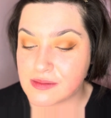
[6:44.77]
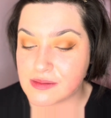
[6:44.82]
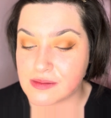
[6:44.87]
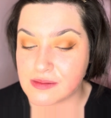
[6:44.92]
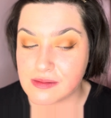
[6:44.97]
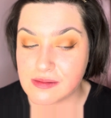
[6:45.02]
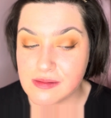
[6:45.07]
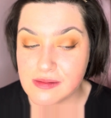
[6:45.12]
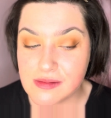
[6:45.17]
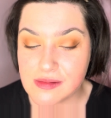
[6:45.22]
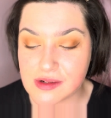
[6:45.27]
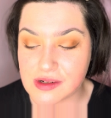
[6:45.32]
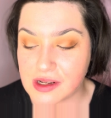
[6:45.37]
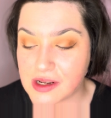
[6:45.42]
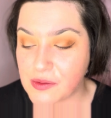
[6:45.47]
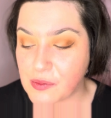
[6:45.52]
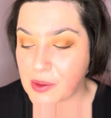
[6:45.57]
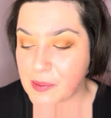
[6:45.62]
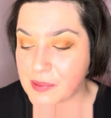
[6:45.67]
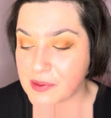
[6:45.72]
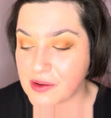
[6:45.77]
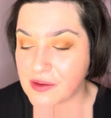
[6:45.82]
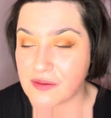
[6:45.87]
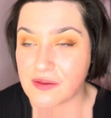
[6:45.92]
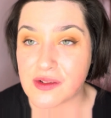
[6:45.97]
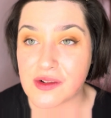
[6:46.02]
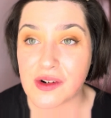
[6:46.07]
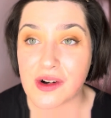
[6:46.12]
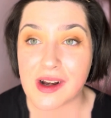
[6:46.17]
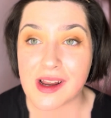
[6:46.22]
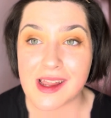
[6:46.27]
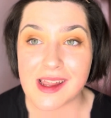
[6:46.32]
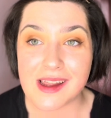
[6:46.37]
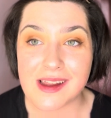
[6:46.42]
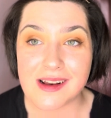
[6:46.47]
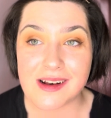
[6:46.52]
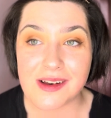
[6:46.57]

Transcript: Oh, did I whip it over, try again?